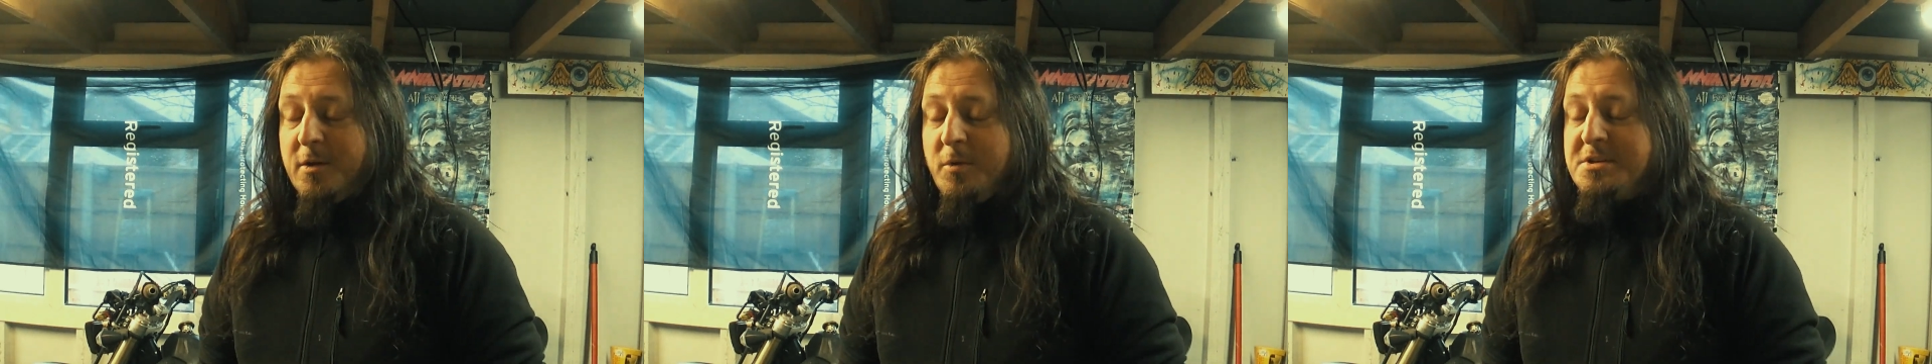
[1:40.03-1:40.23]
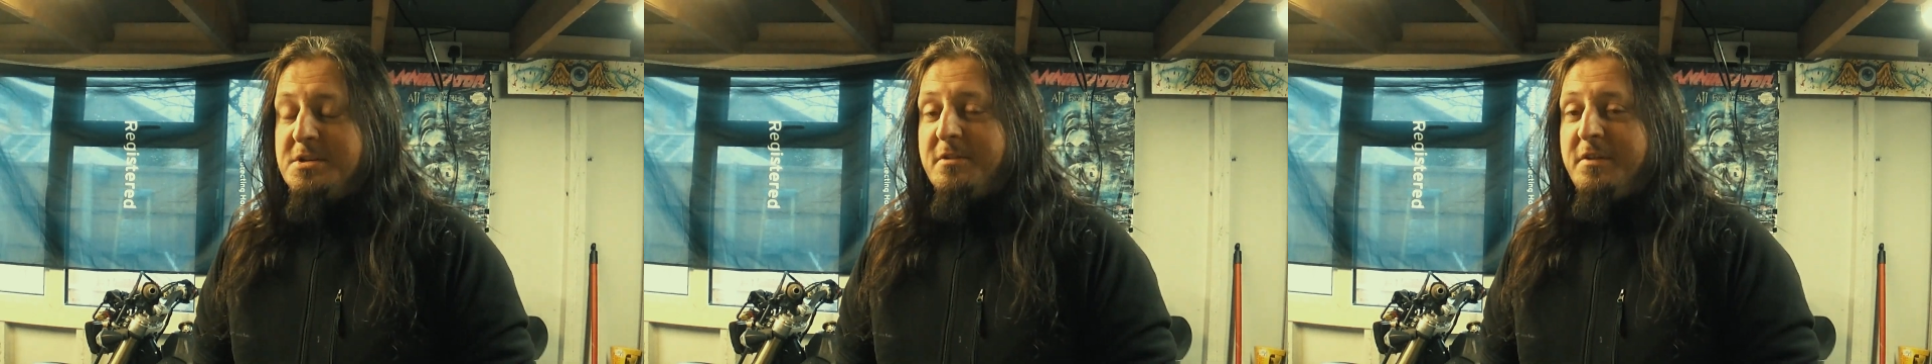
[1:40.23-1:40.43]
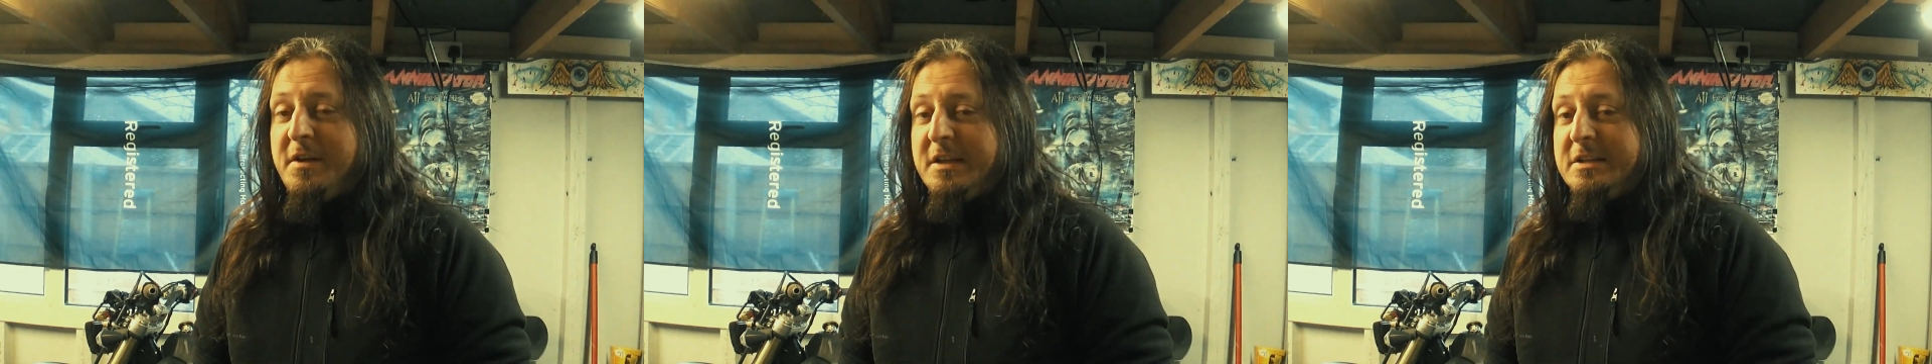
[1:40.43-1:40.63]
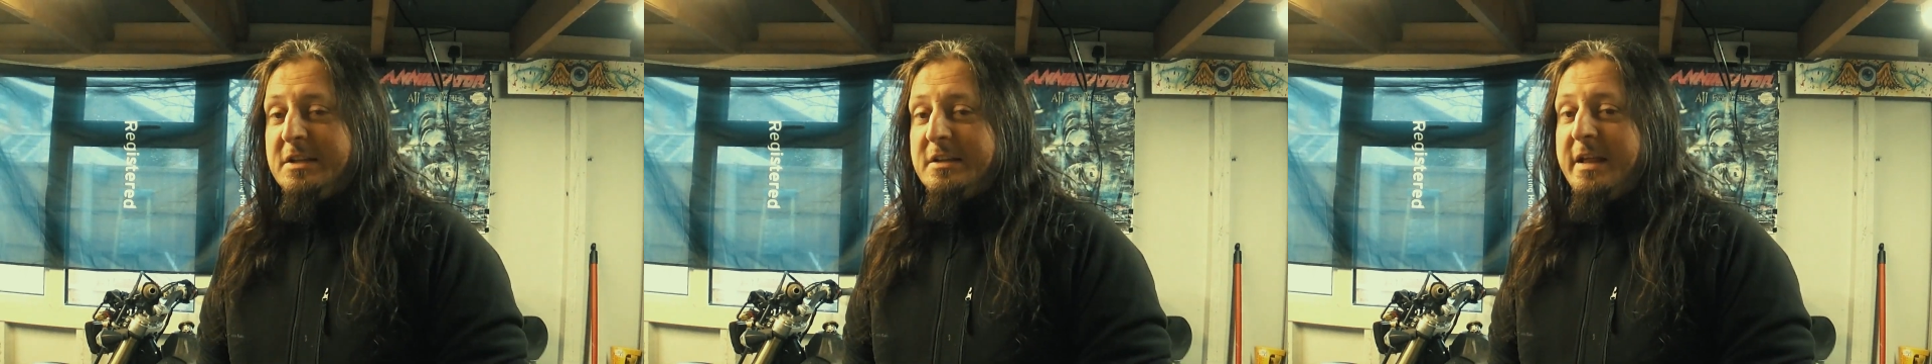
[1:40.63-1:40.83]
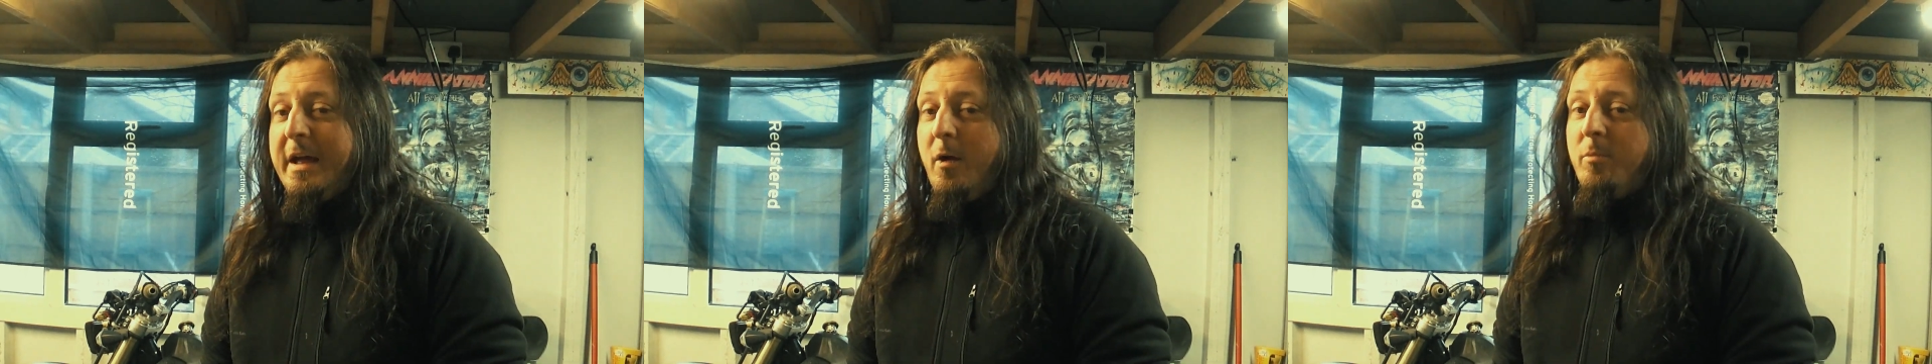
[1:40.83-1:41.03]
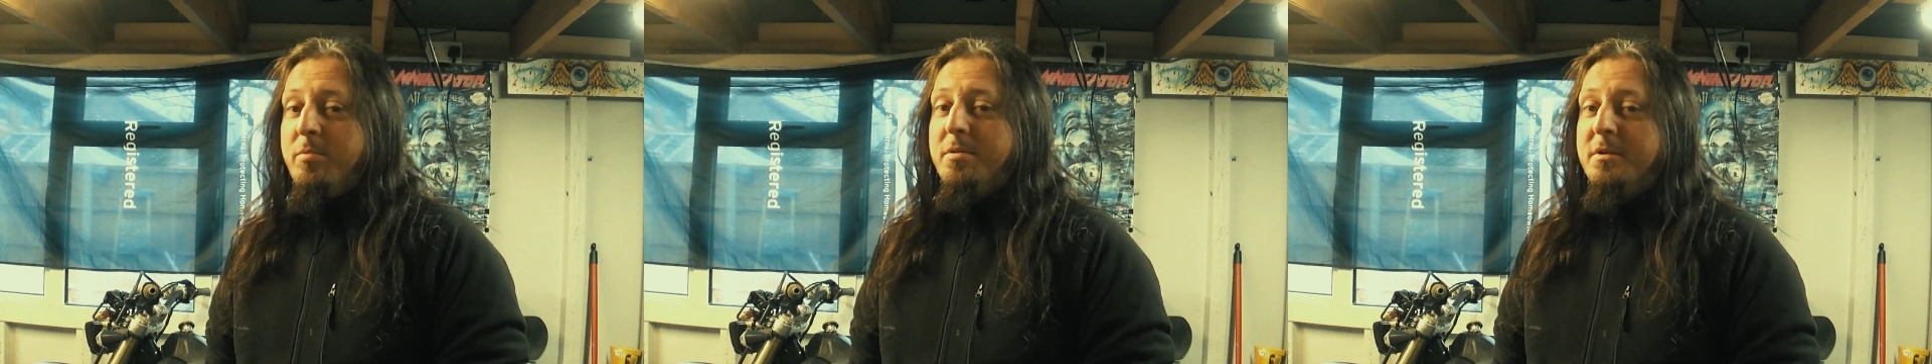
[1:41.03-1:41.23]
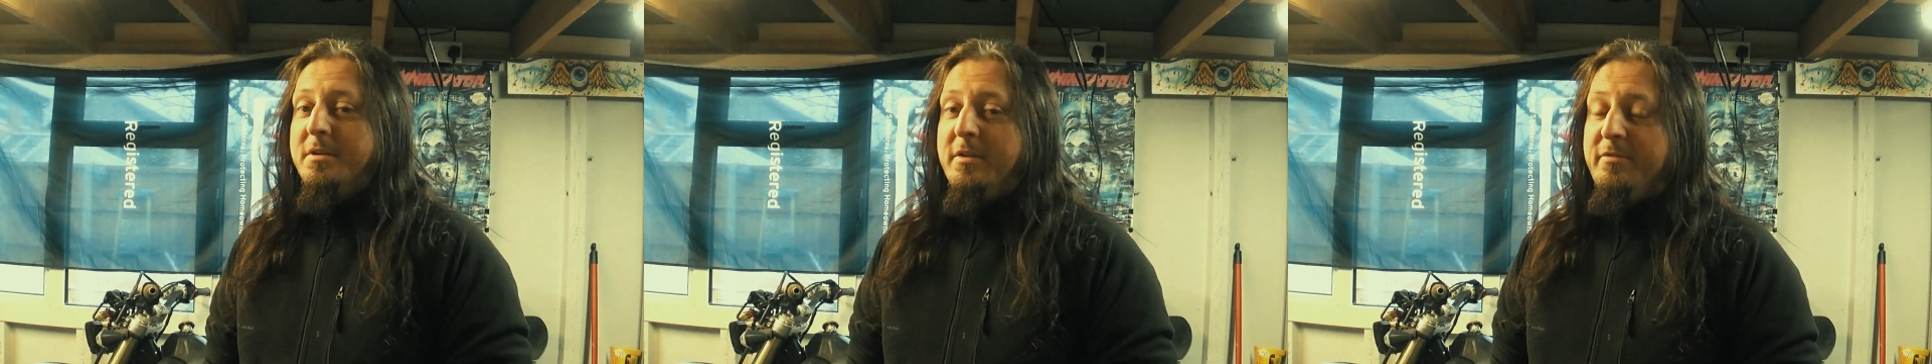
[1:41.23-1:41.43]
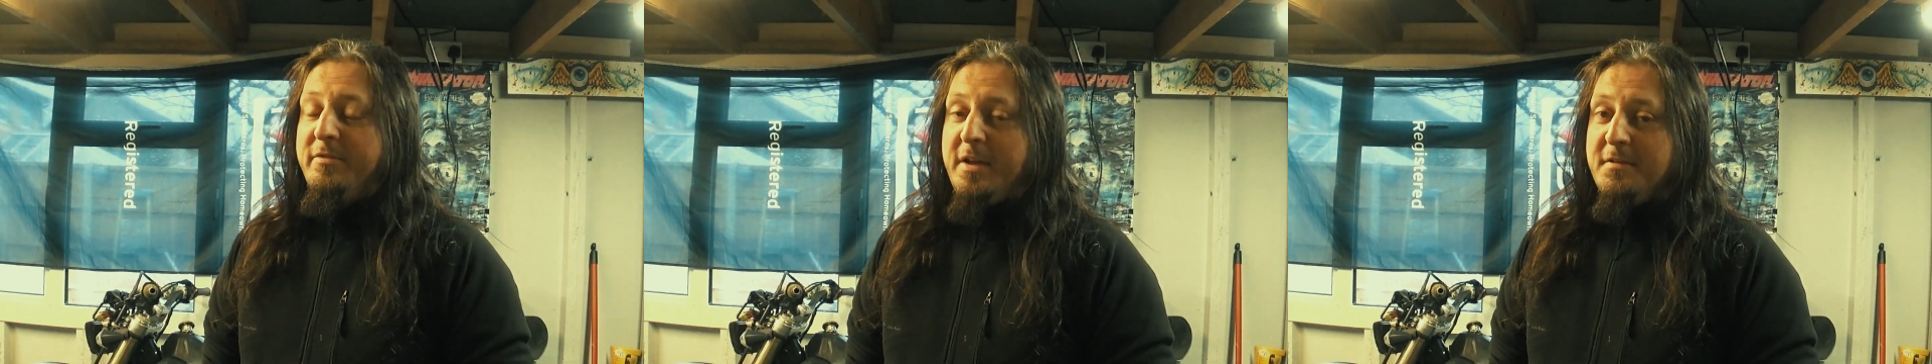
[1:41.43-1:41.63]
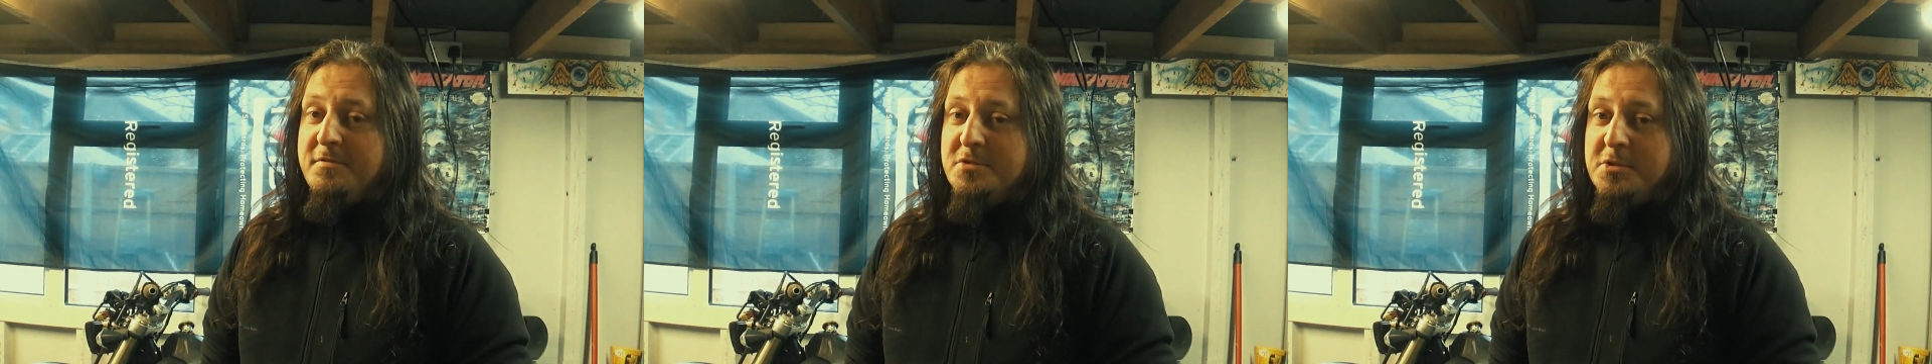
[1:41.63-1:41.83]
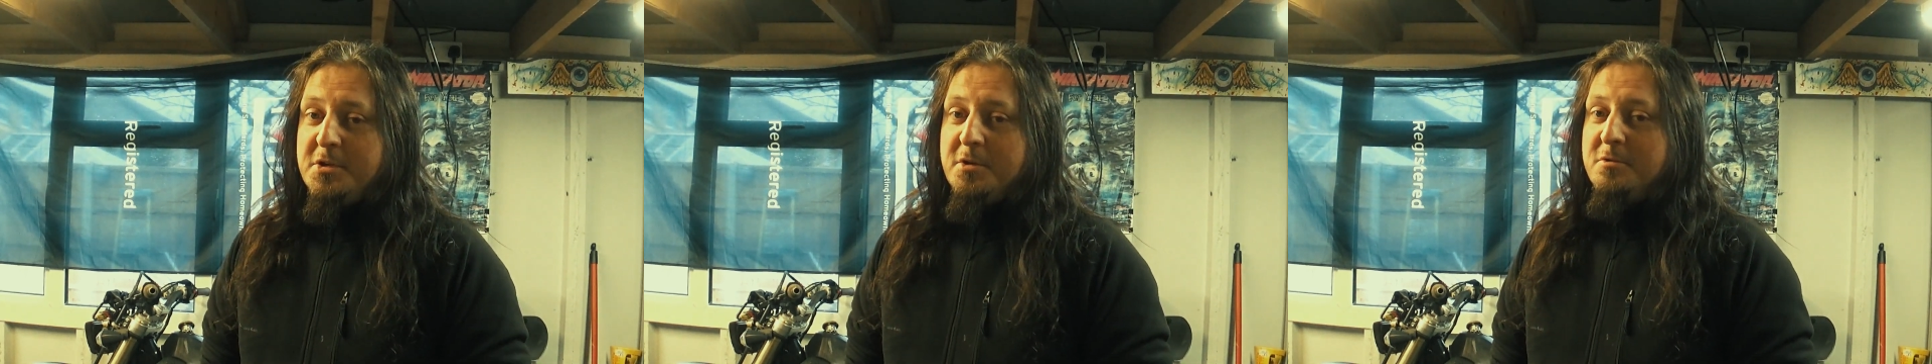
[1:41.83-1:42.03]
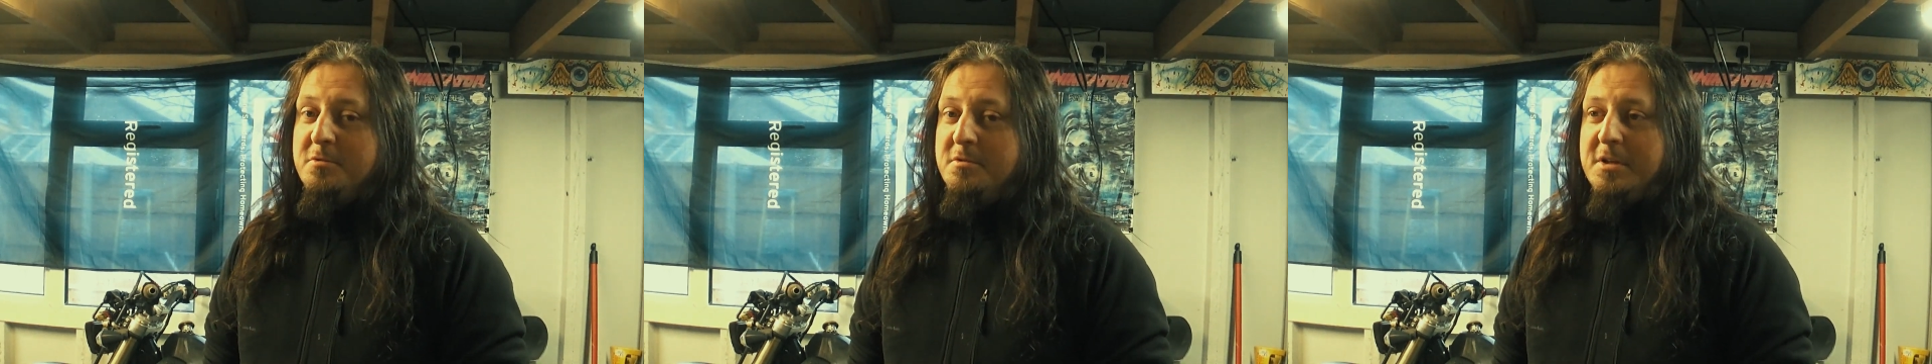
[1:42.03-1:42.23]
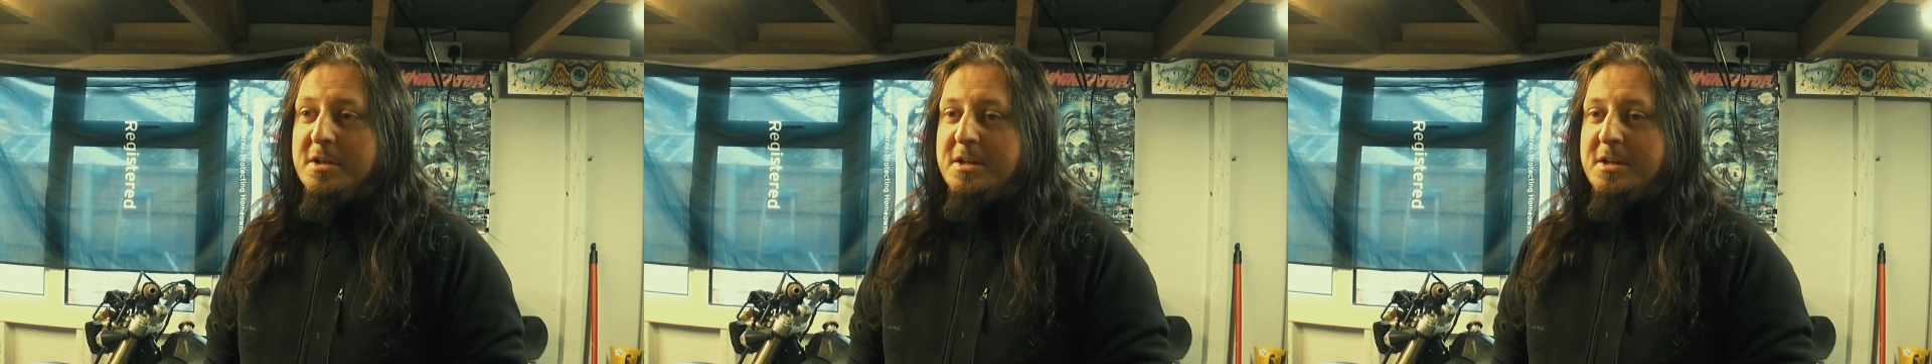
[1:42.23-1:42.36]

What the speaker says: which I think didn't help the thieves, you know,